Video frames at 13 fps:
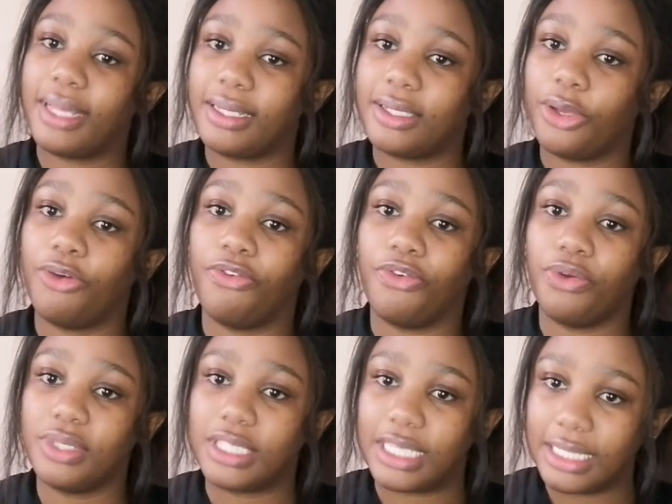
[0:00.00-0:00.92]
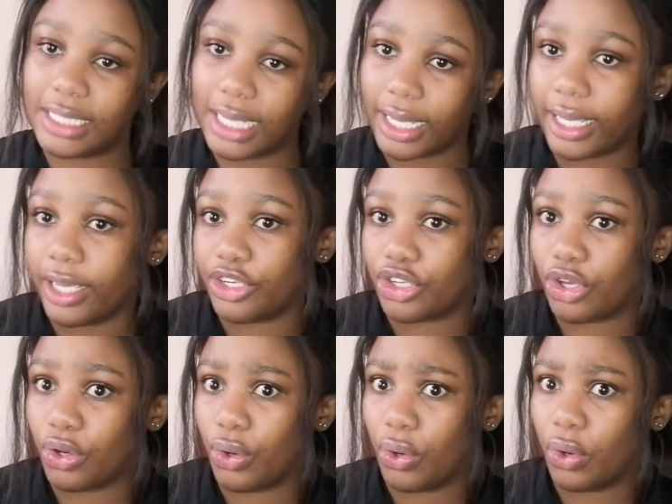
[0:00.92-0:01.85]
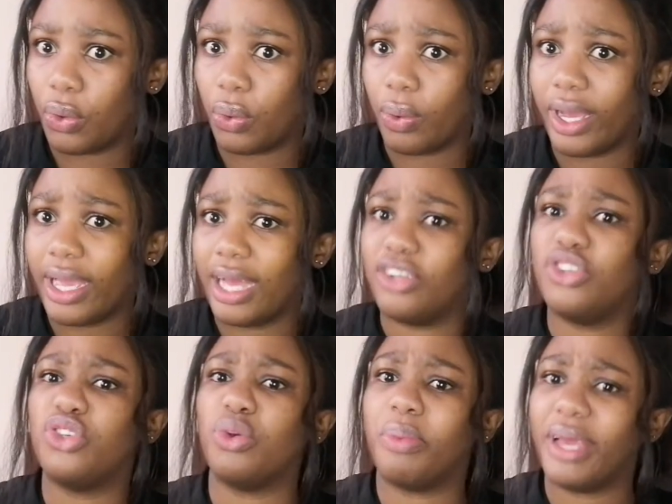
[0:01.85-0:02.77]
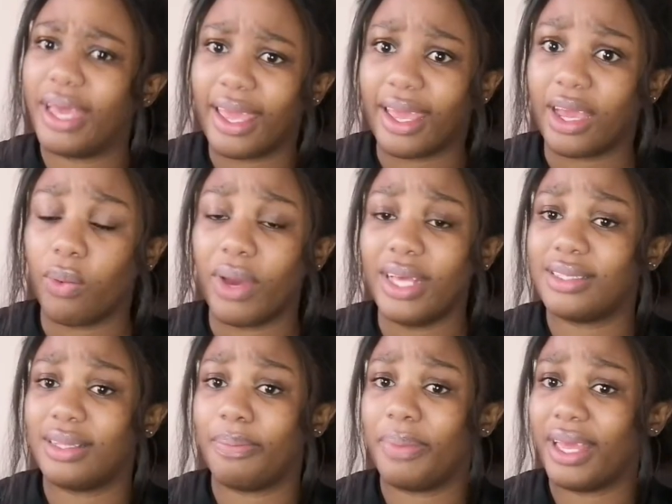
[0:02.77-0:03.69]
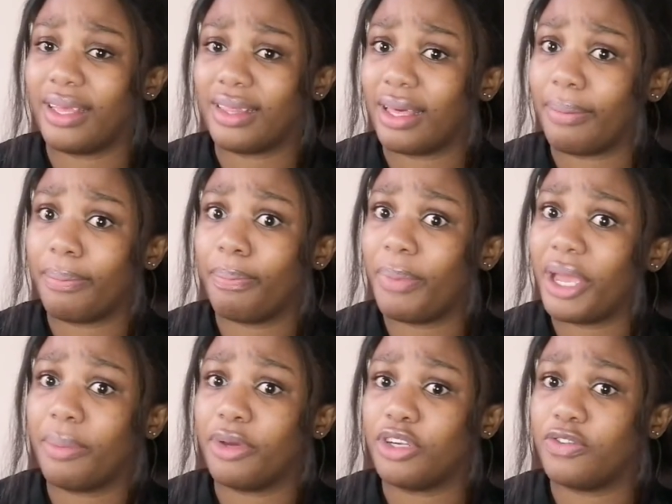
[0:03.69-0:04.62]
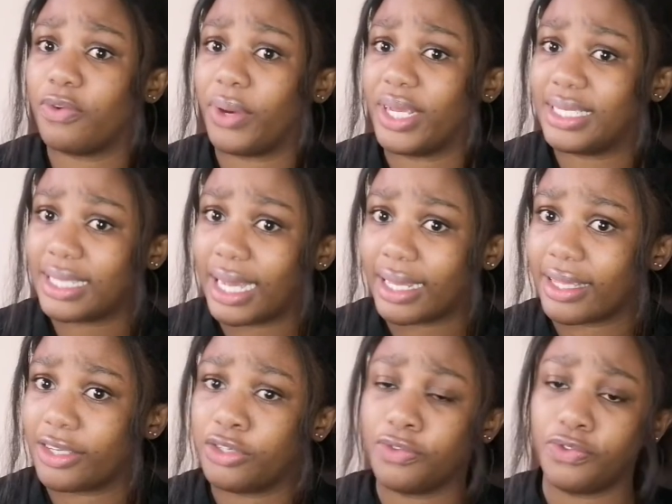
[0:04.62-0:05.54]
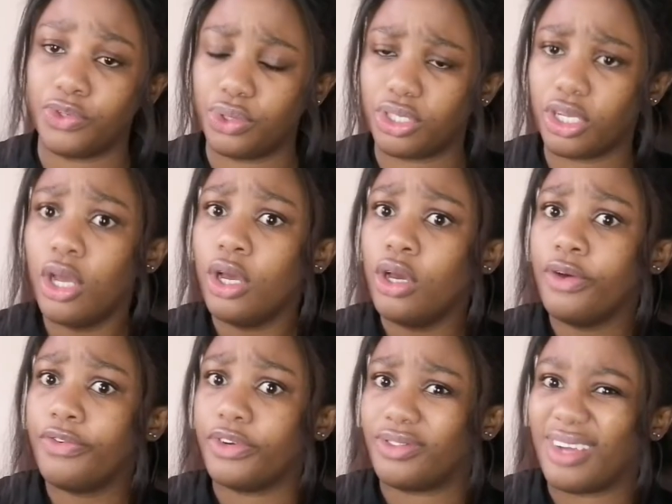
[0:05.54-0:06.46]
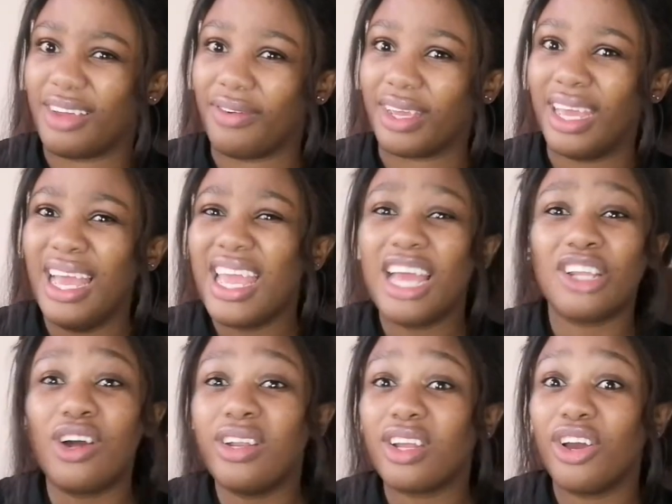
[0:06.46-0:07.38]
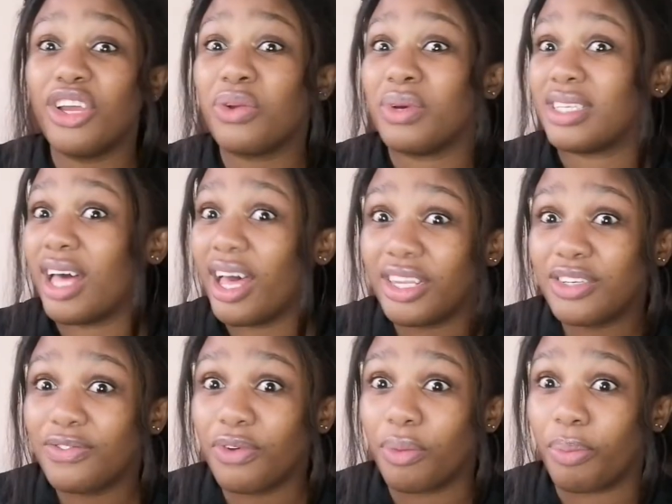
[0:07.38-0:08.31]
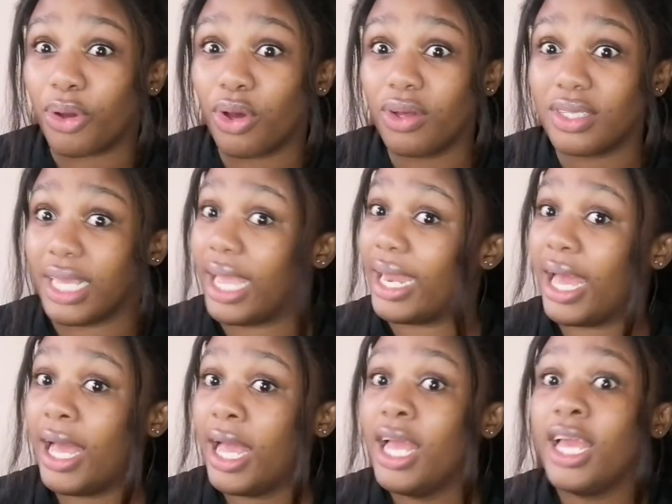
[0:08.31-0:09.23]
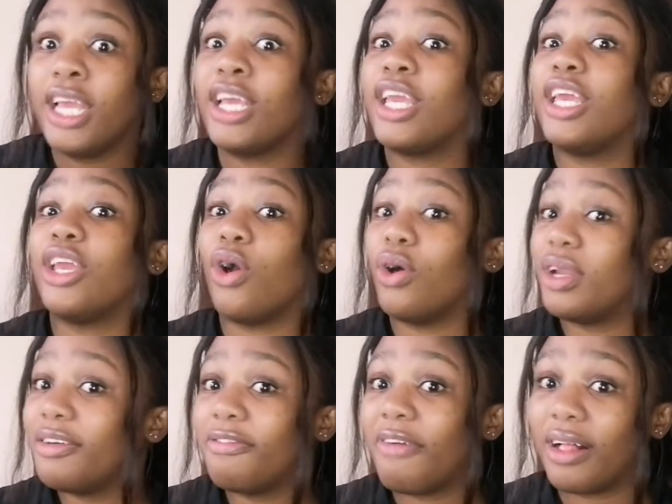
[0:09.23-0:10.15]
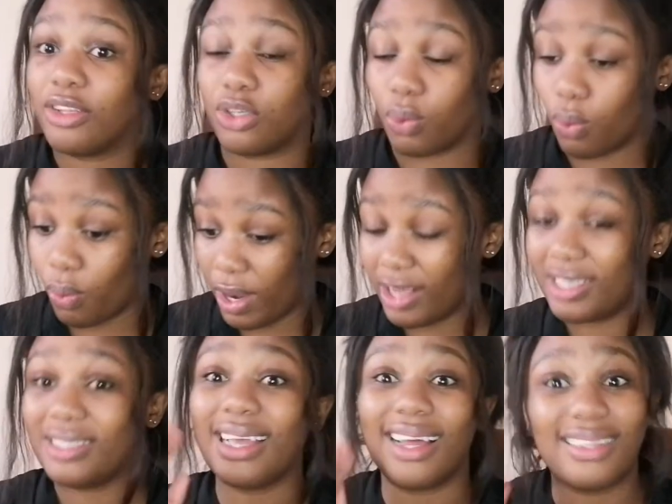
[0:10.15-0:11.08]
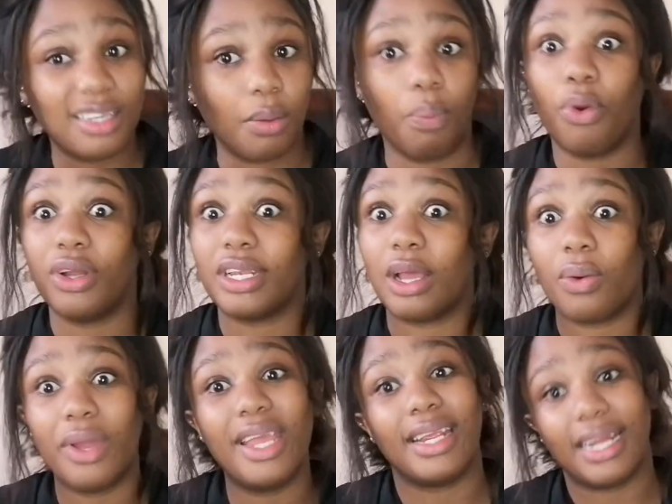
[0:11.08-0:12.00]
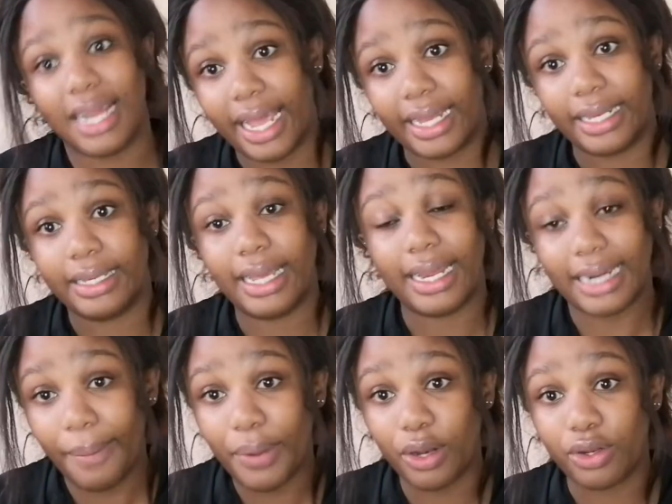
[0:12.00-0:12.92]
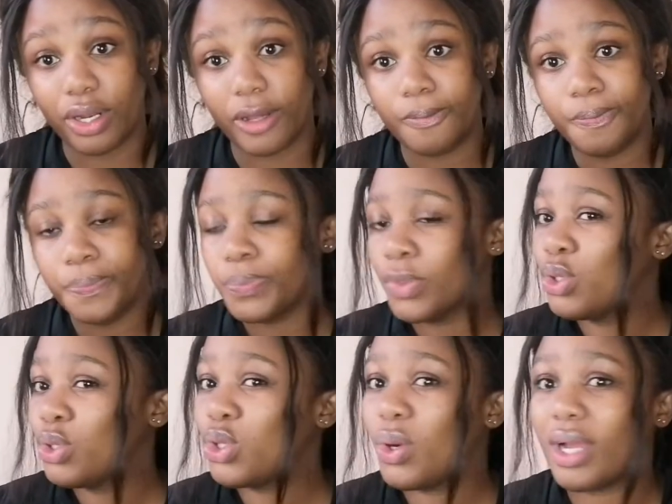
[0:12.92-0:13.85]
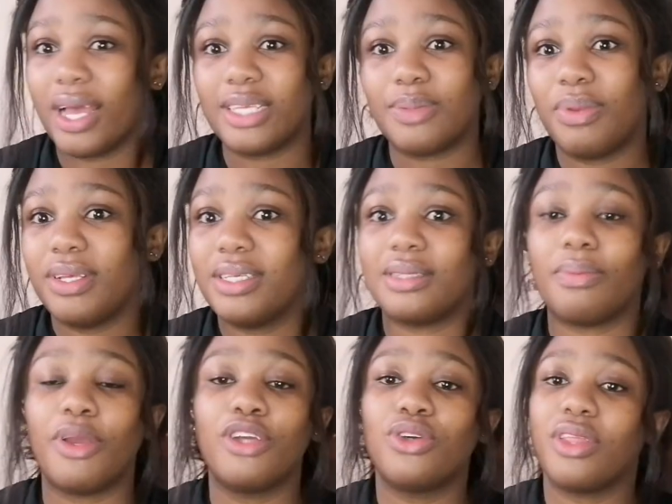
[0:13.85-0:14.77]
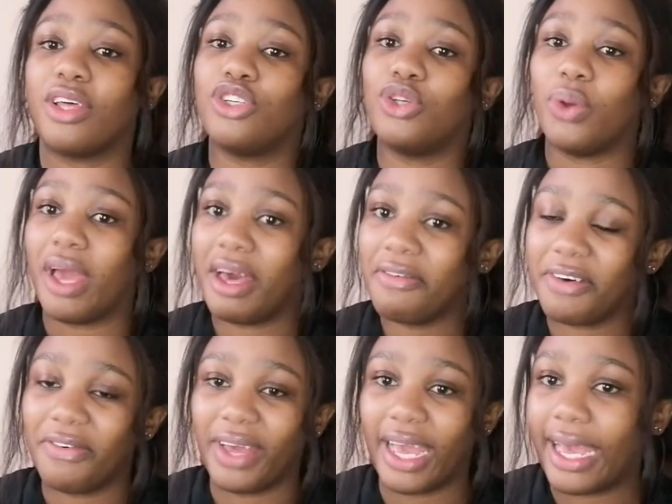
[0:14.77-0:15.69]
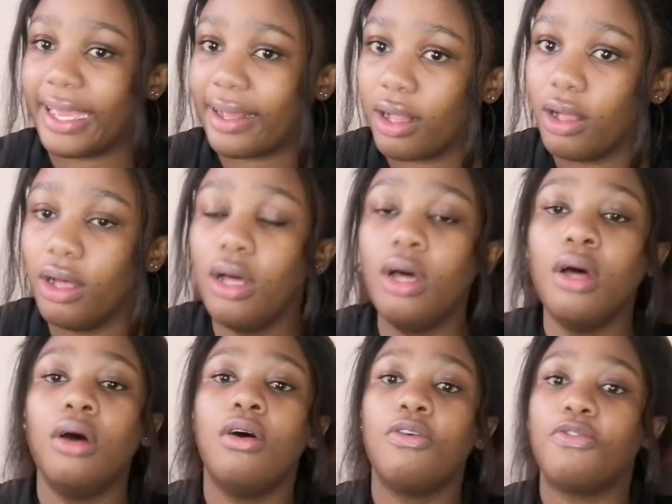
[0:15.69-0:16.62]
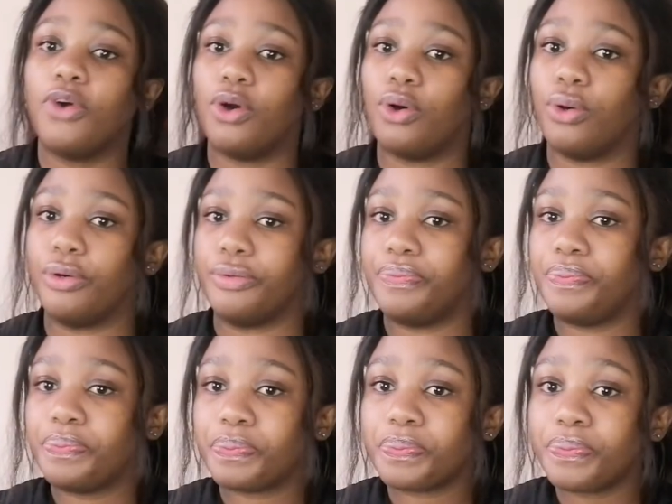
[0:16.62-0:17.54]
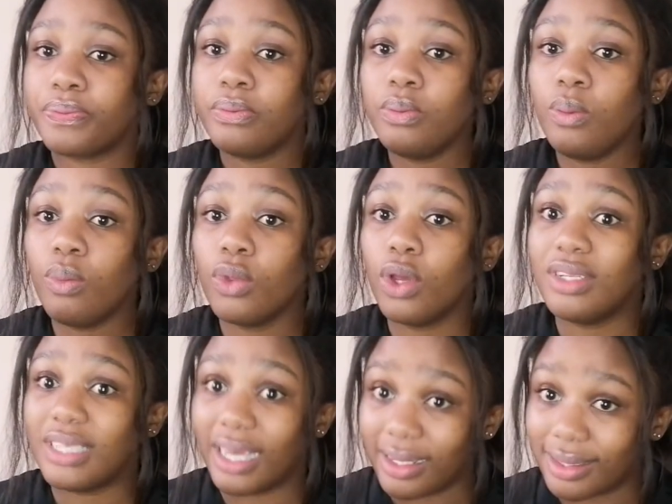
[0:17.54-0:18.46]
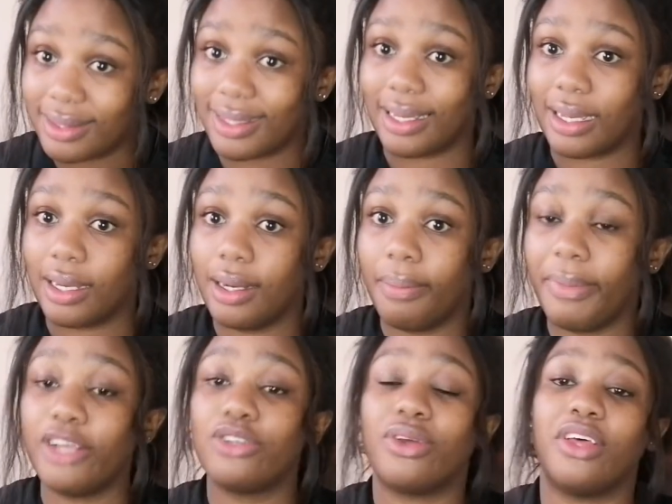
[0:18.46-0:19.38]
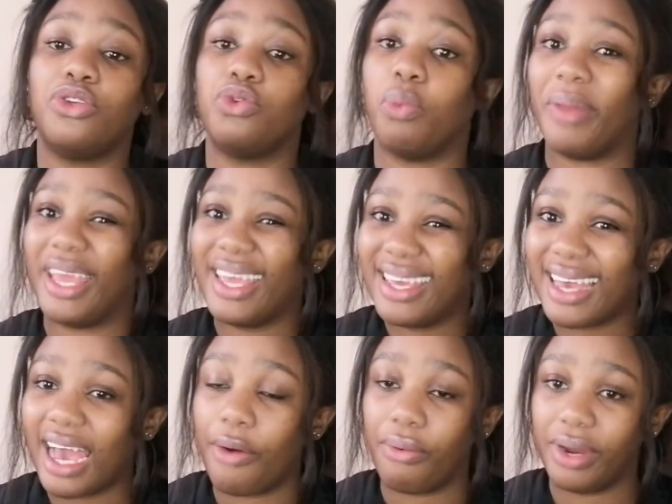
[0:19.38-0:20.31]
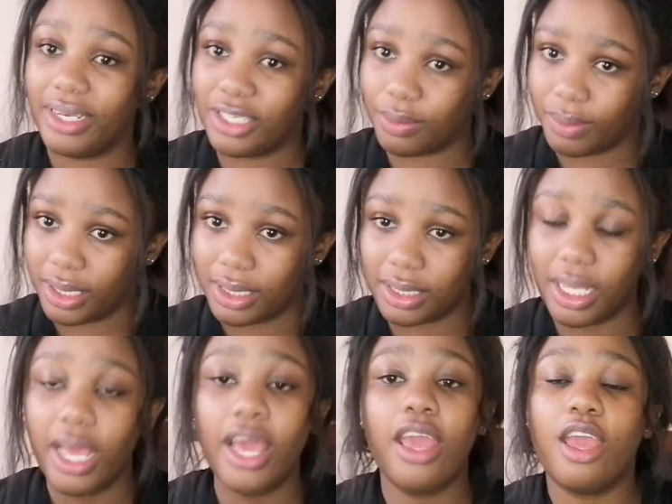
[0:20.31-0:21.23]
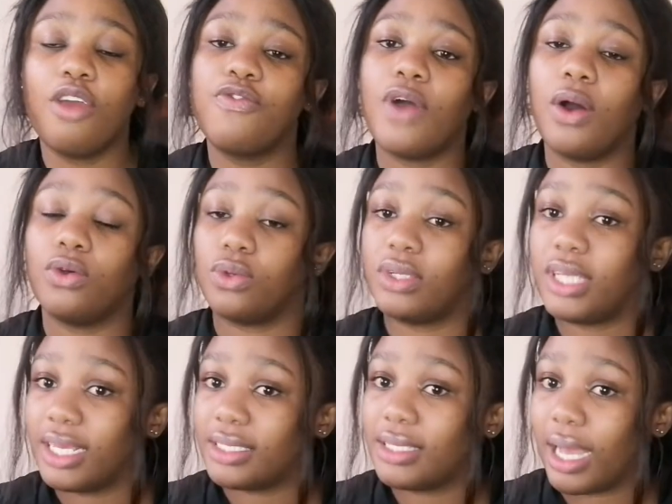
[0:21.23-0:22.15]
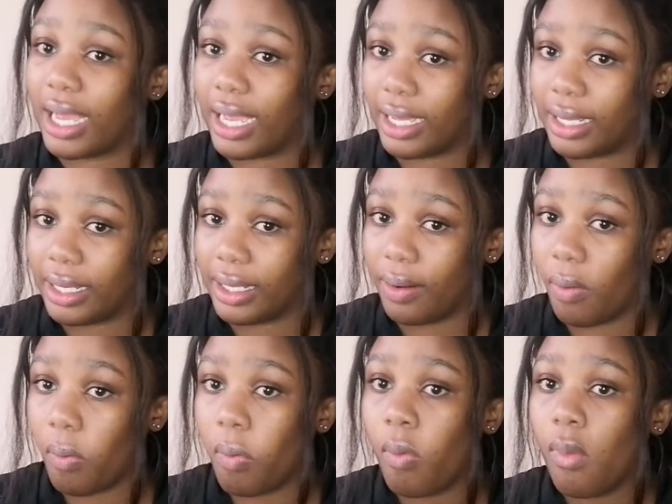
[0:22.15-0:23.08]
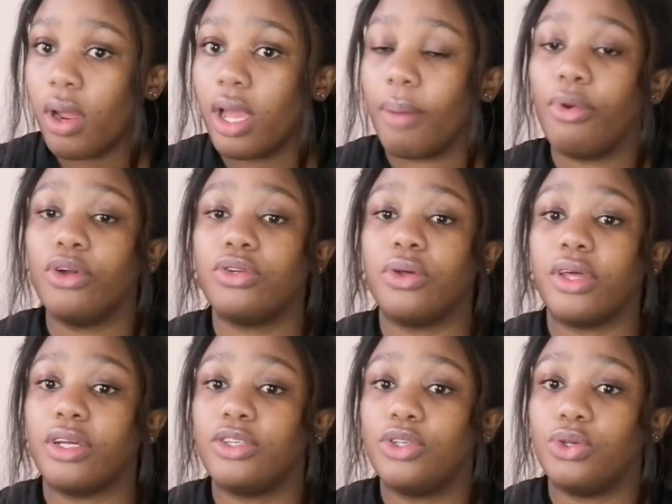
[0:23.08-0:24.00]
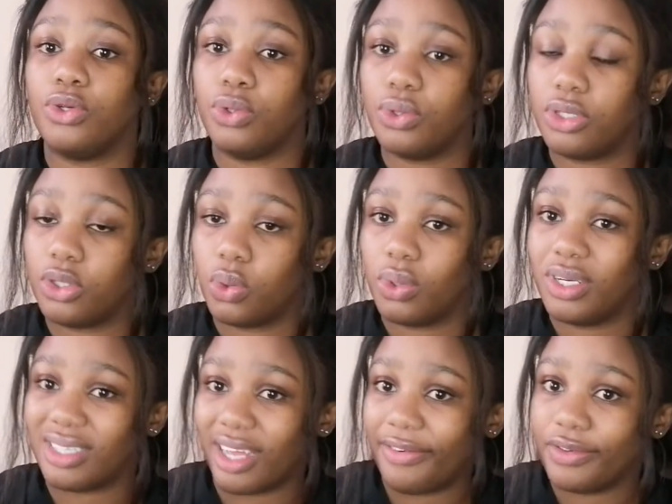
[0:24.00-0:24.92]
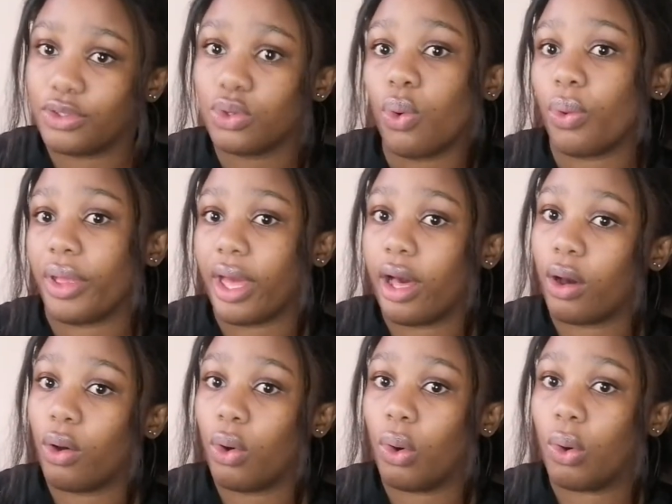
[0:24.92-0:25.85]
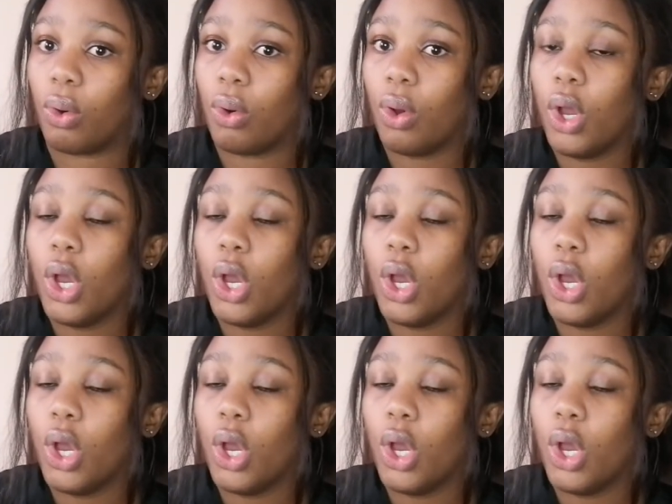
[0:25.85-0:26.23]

mntase, you've used a truck yet ke ngoku, why aren't you paying? Where is the payment for a truck that you've used for driving? Yaqonda it was hurtful because yena he only failed with starting point like incline. Yayiqaphela nto leyo. So guys, please make sure that you have a vehicle for testing. Make sure that you make arrangements if also testing the model that you used to drive in school yakho.